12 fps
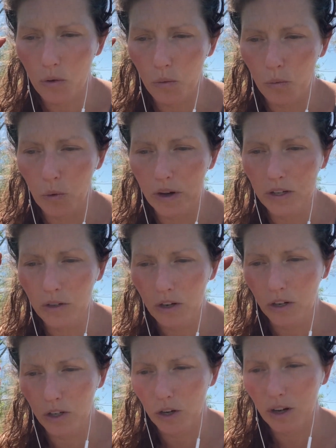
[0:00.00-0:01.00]
when
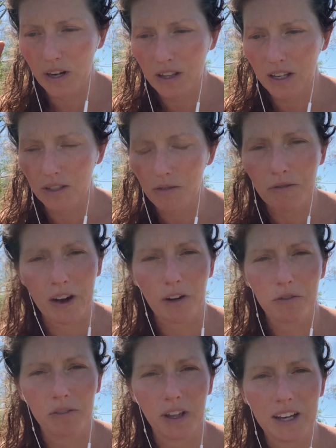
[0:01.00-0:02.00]
you're in this fight or
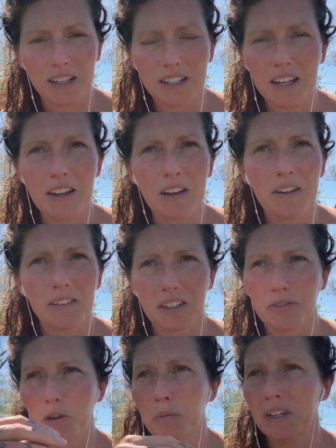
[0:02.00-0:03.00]
flight, like
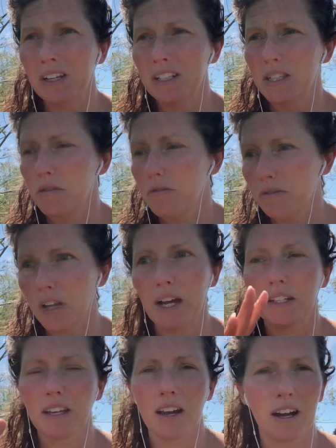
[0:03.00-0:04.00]
for me it's
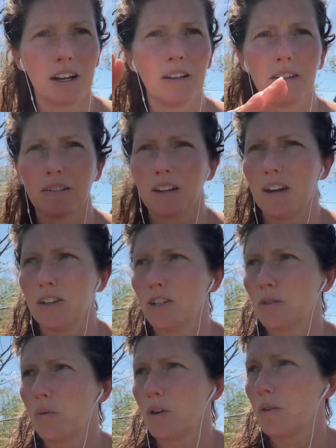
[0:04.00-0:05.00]
flight, I
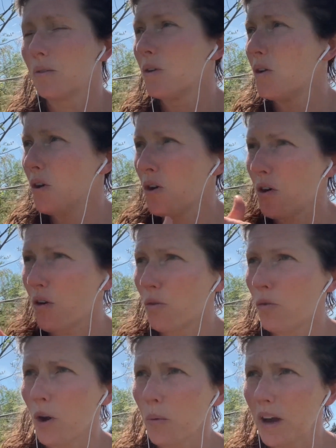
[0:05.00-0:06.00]
just want to
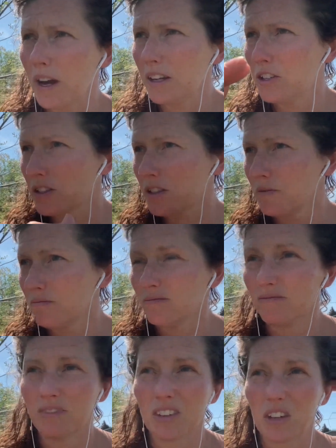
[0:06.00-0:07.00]
run away, just
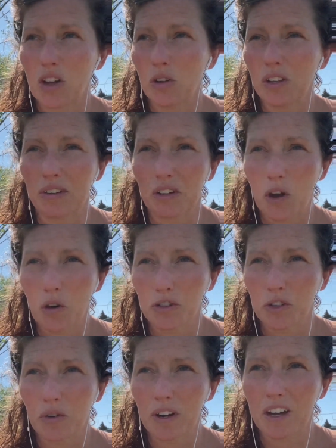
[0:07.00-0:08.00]
go live in
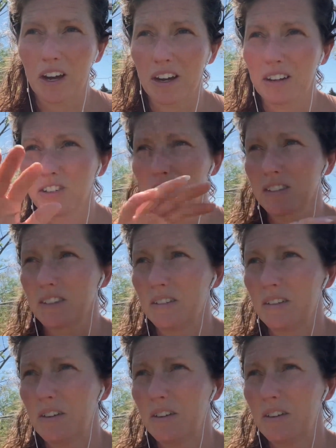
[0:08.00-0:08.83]
Costa Rica, just